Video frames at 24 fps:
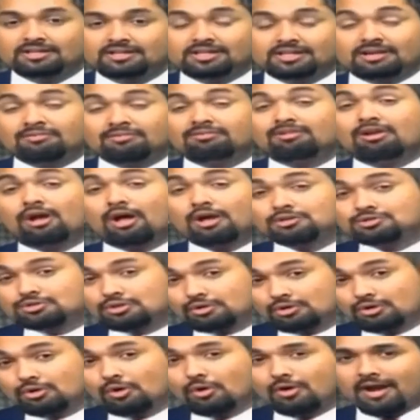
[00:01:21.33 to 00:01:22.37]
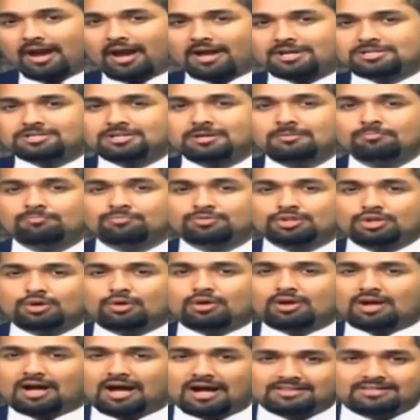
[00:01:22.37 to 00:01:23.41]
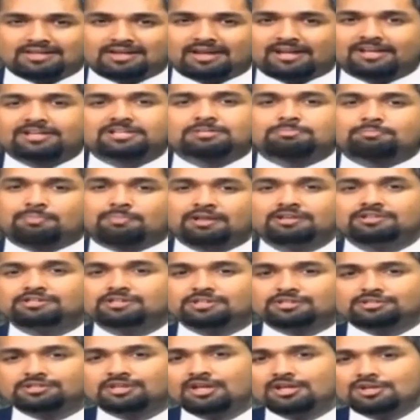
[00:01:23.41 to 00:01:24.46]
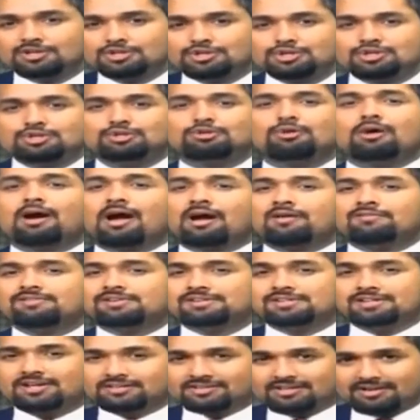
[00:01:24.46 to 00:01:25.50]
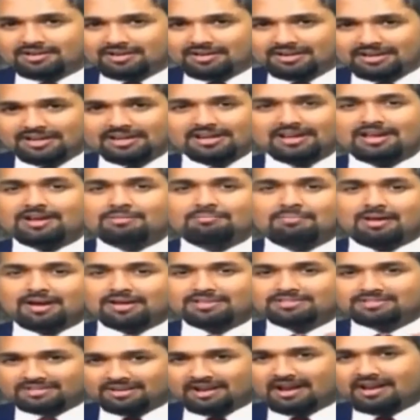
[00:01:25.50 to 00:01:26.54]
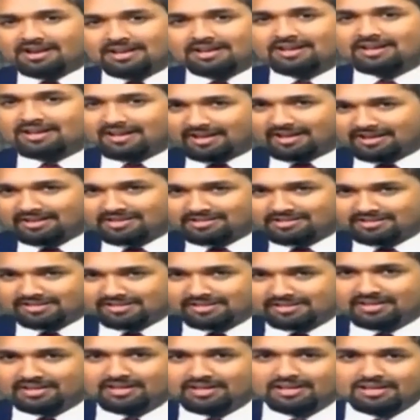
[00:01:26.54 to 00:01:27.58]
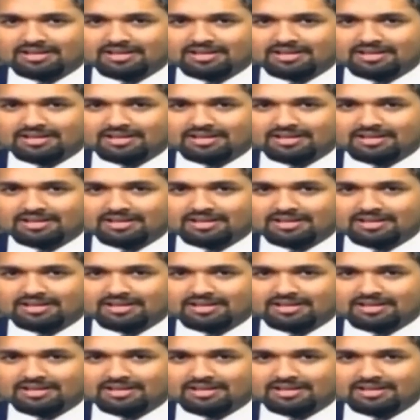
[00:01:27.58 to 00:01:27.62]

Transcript: They will also look at your other expenses. Do you have any other EMIs running currently?